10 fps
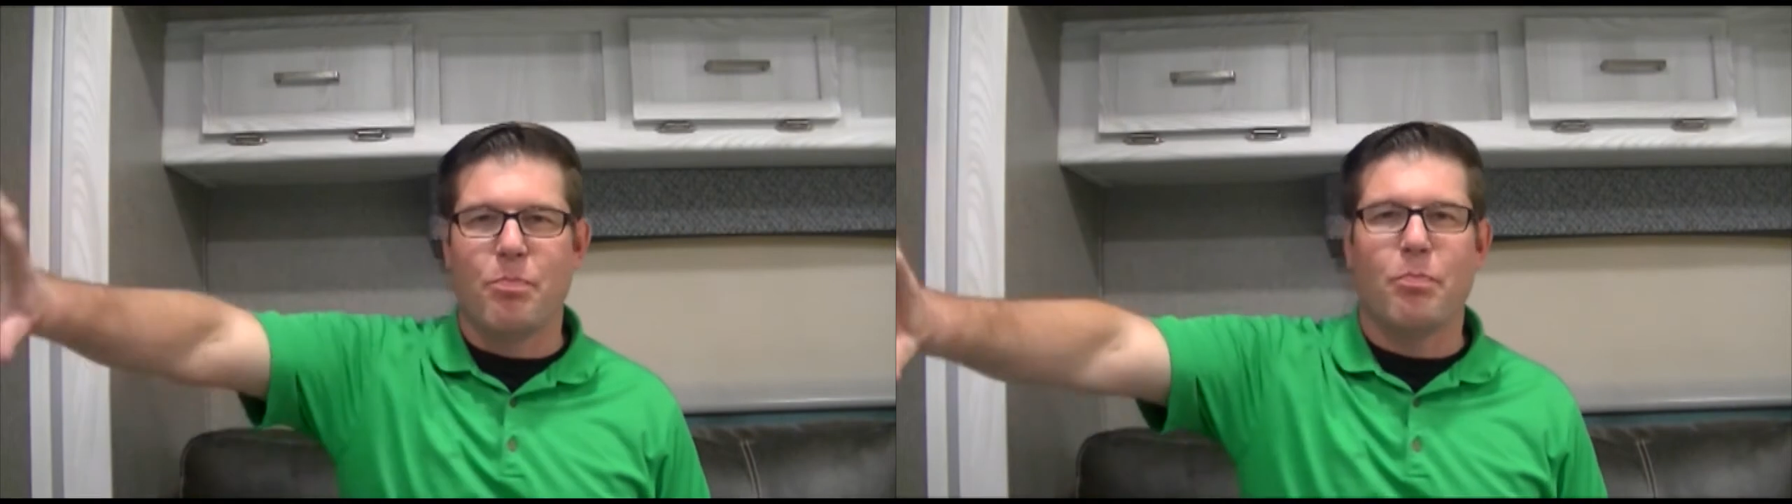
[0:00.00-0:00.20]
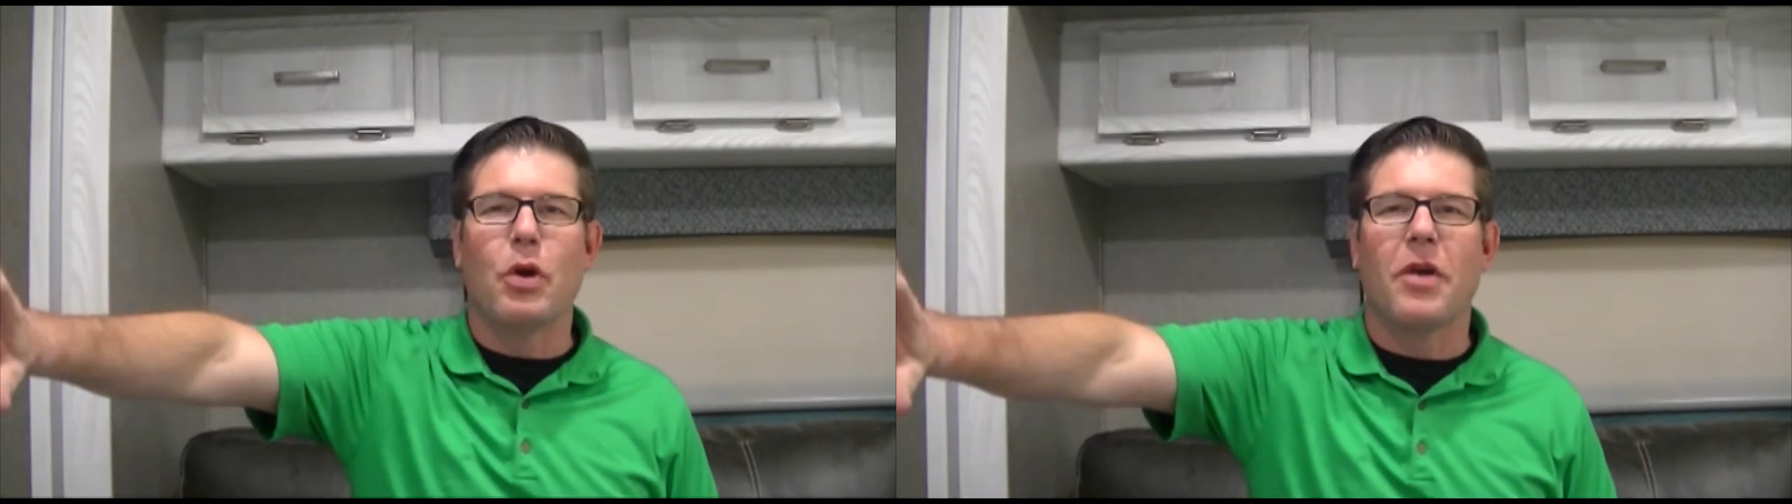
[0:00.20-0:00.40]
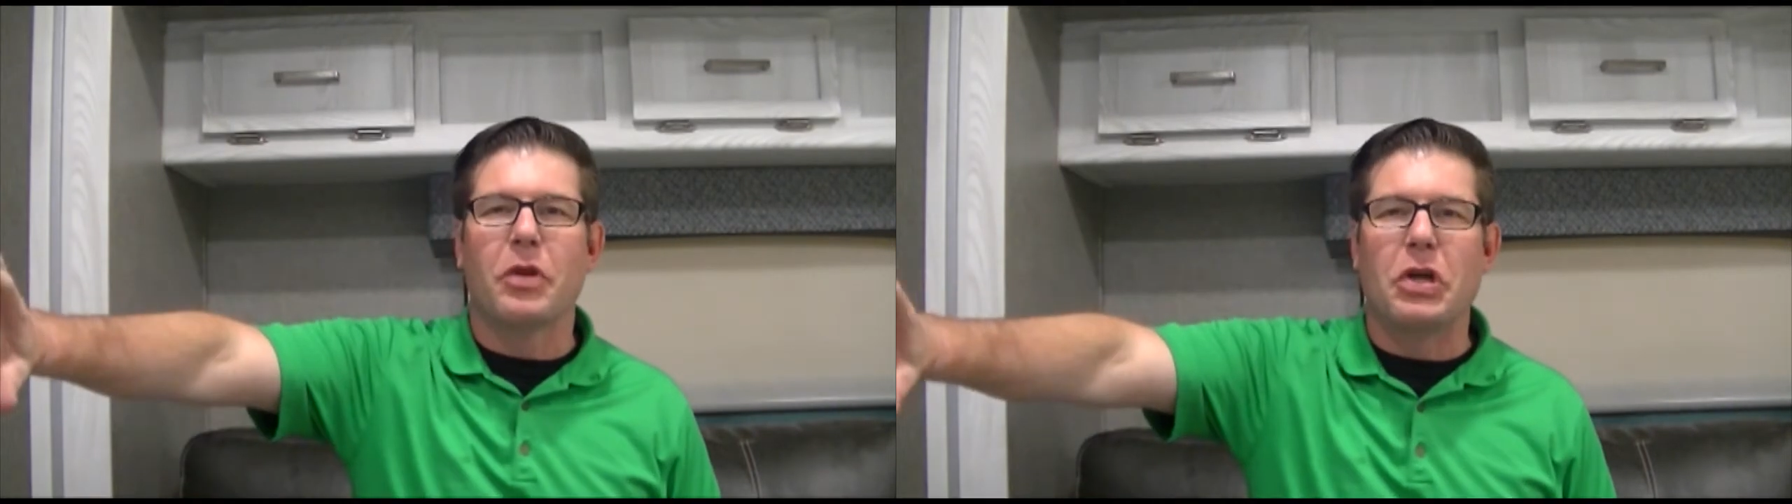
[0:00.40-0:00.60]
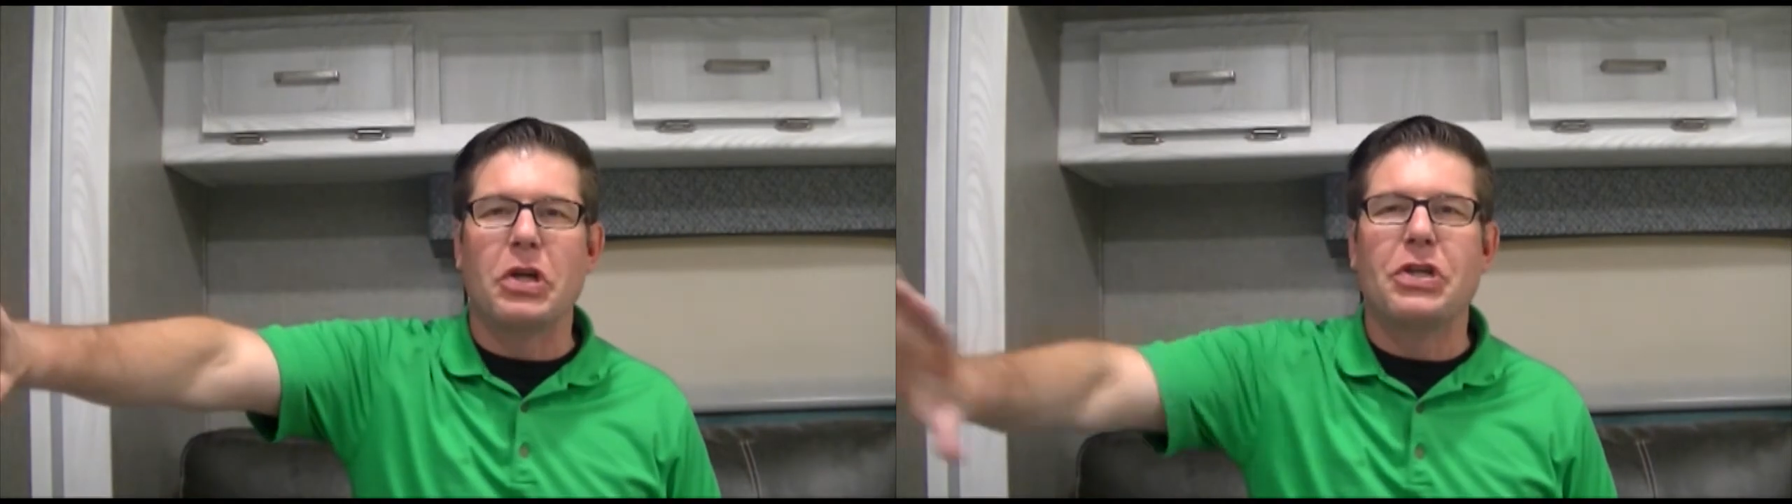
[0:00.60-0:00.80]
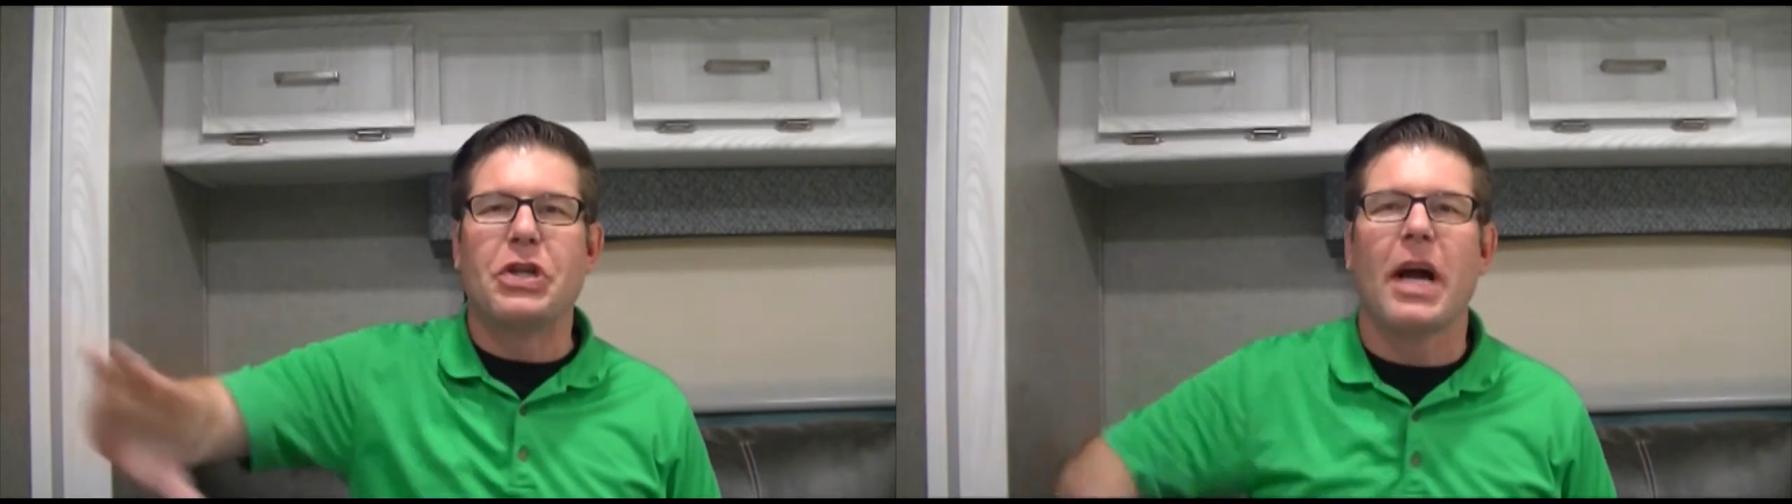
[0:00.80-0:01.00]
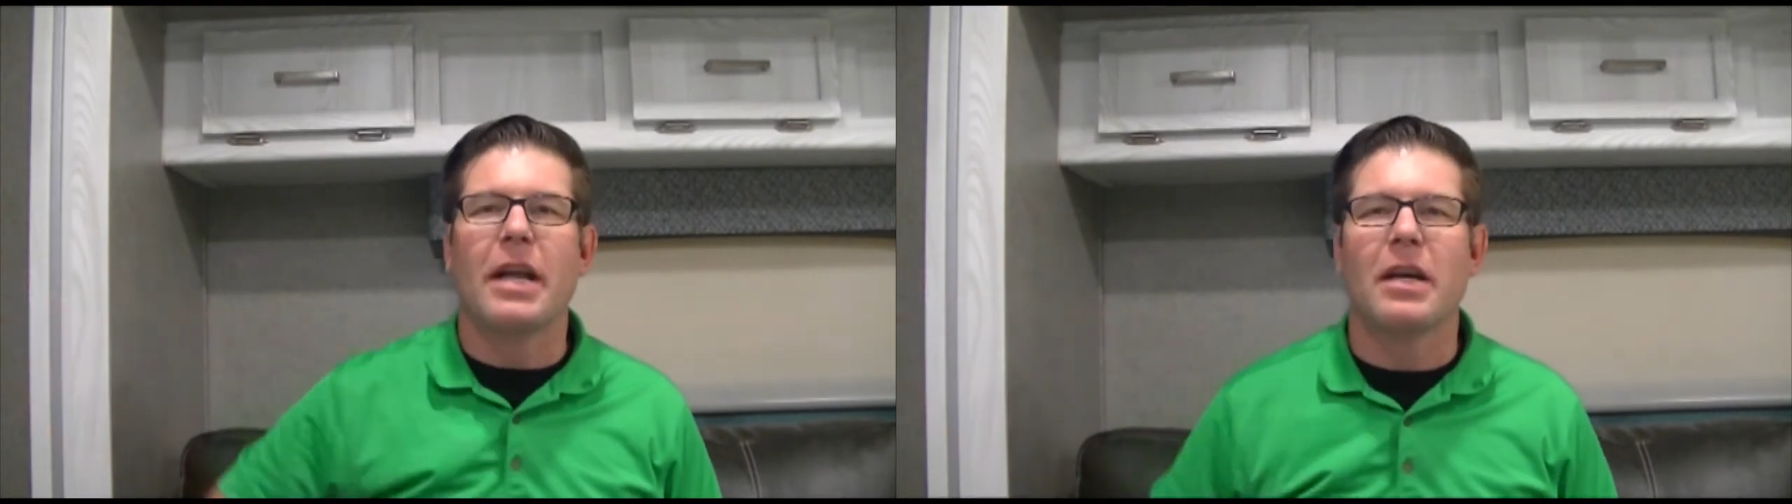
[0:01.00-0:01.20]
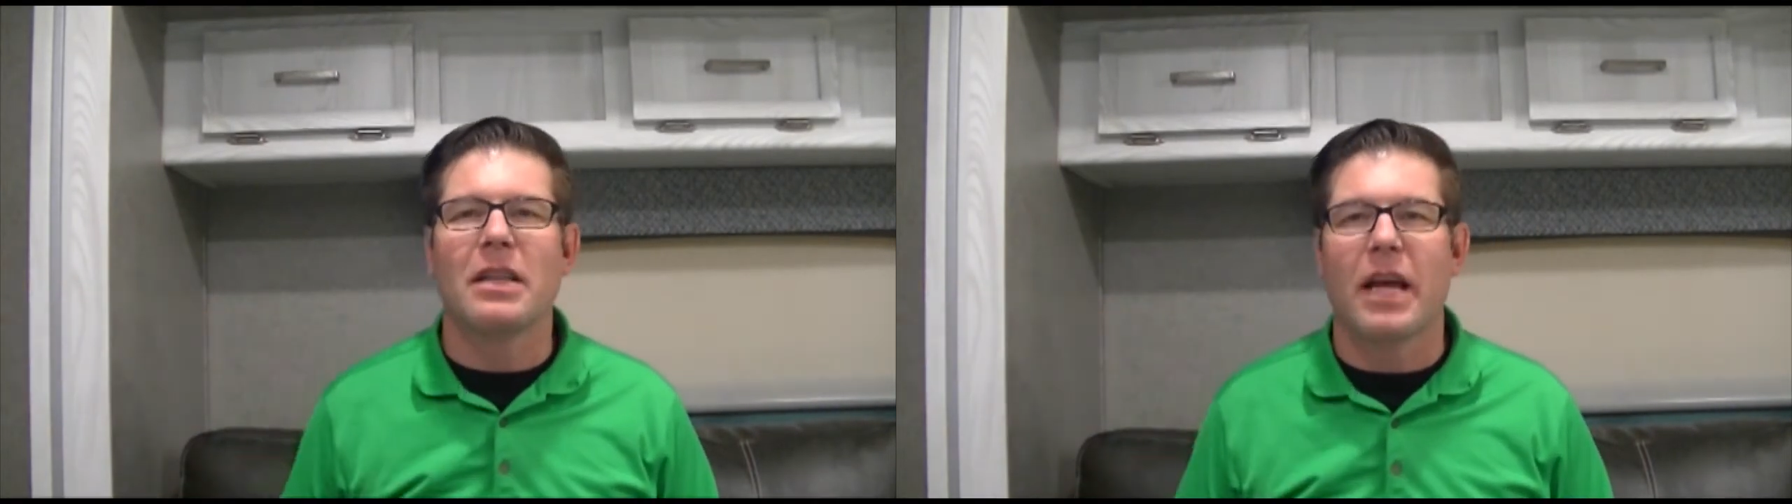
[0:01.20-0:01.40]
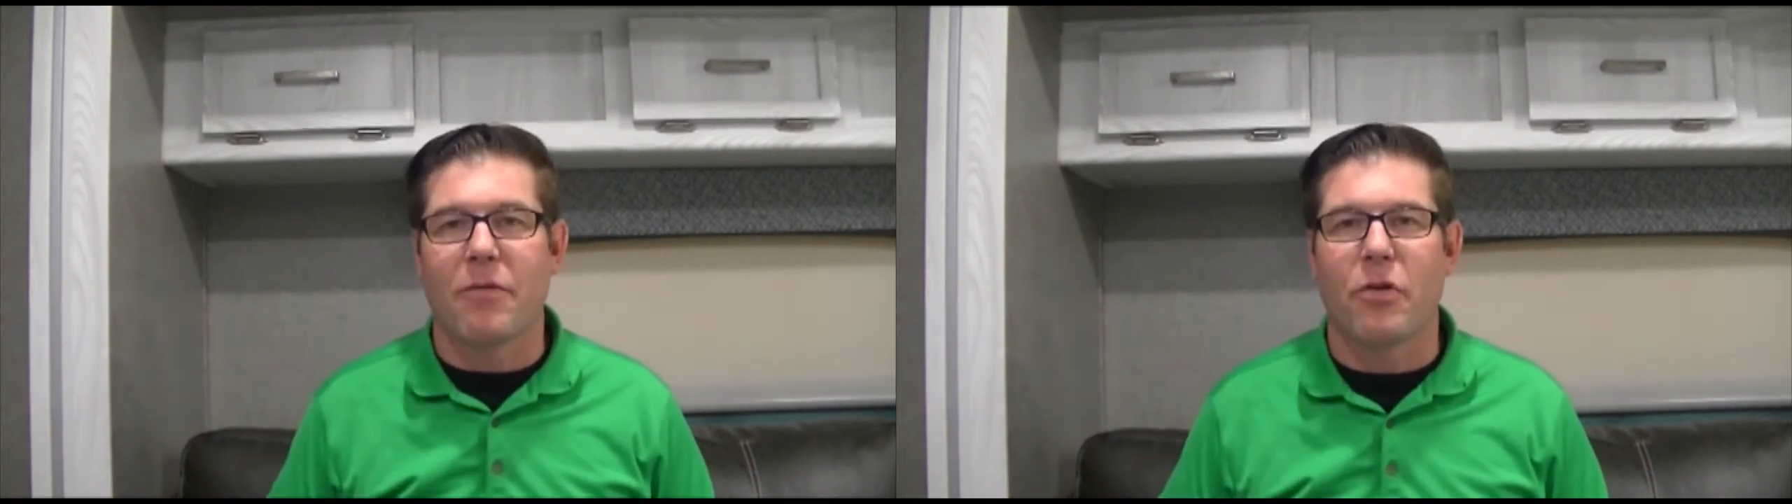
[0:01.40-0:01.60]
put out the good china
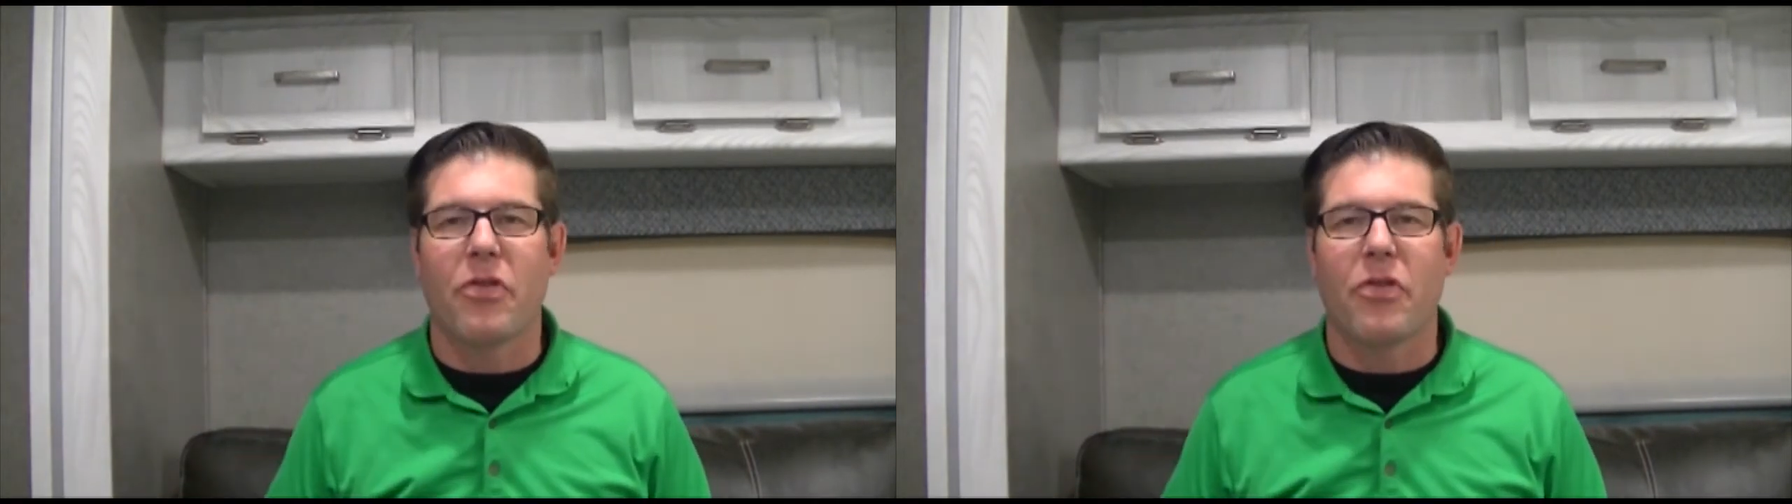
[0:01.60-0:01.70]
like for